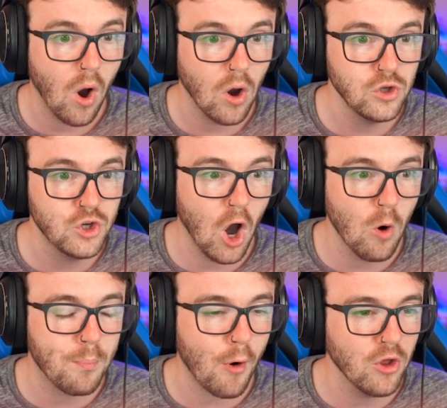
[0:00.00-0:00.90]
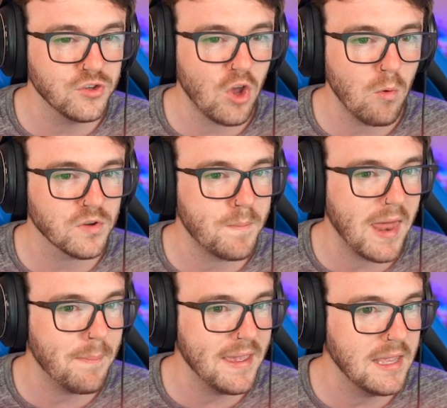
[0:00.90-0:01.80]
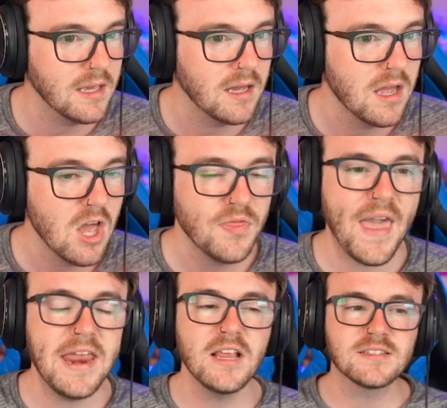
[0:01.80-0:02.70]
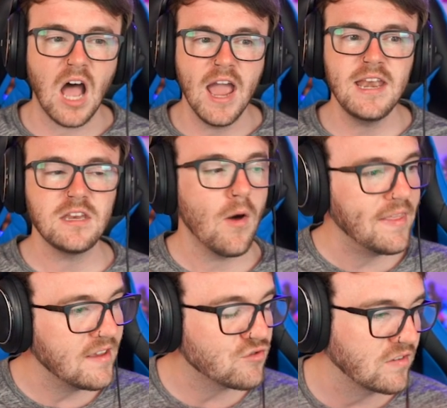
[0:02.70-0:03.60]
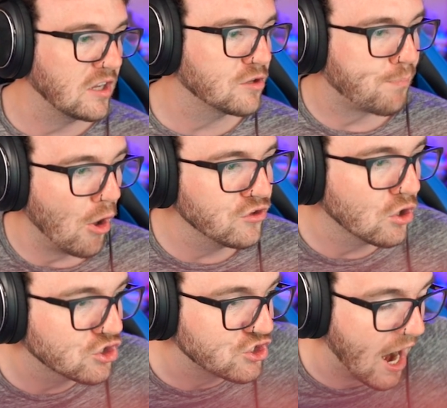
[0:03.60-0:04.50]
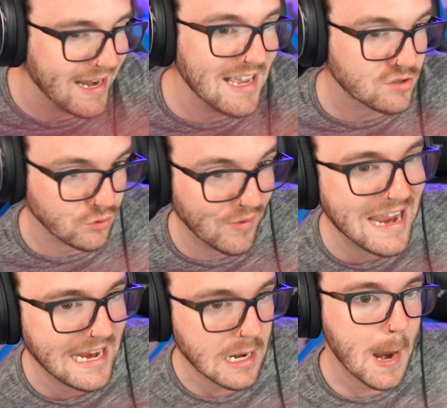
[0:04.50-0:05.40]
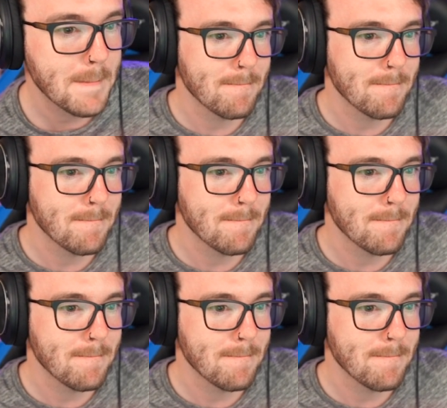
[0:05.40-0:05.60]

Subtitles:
Yo, Bronzong was meant to be, they designed, yo, that's interesting because Bronzong shiny is green.